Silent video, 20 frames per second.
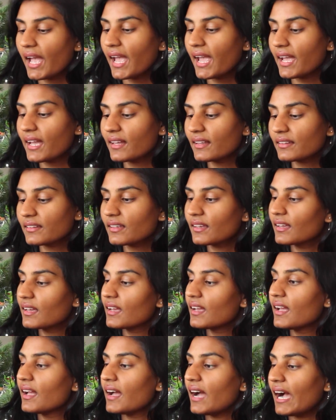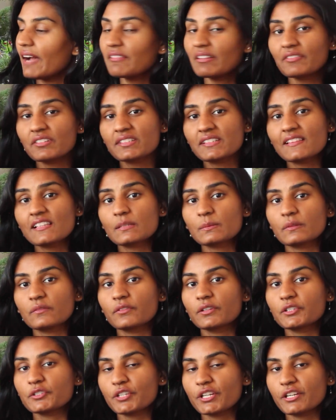and I've never seen this
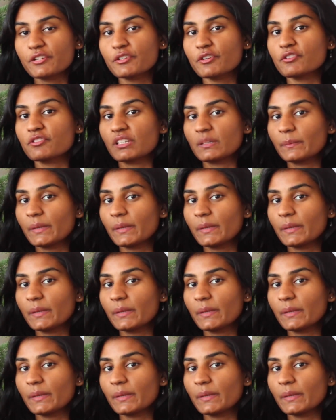before at Trader Joe's.